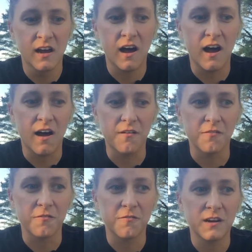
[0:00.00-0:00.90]

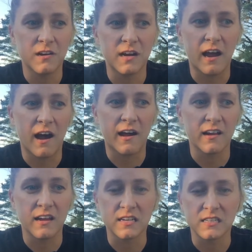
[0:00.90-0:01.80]
of figuring out how to
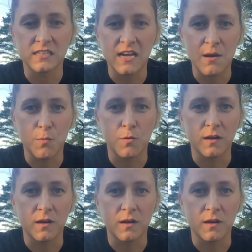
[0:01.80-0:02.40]
get a stable,